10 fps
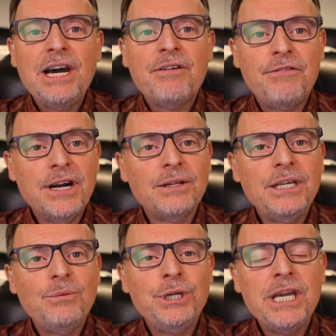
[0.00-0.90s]

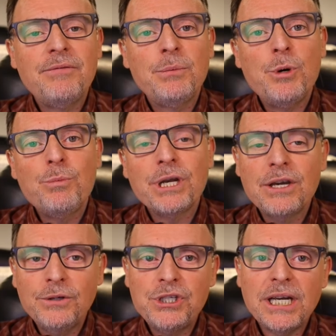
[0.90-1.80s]
Finally, when you have a moment,
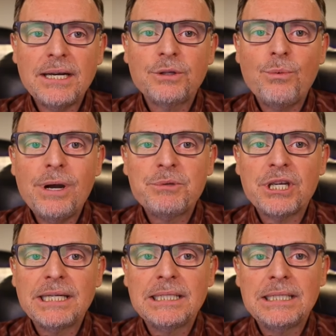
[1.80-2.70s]
go check out the
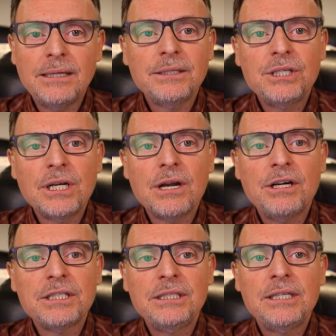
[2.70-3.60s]
website,
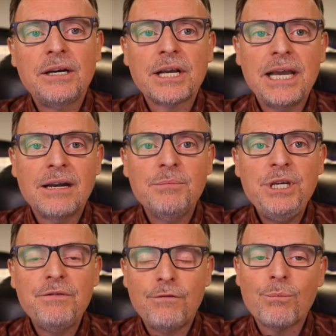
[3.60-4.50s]

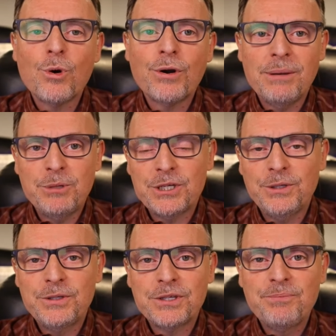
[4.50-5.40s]
intelligentcontent.academy, for more
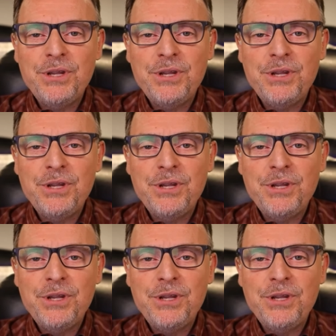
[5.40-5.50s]
episodes.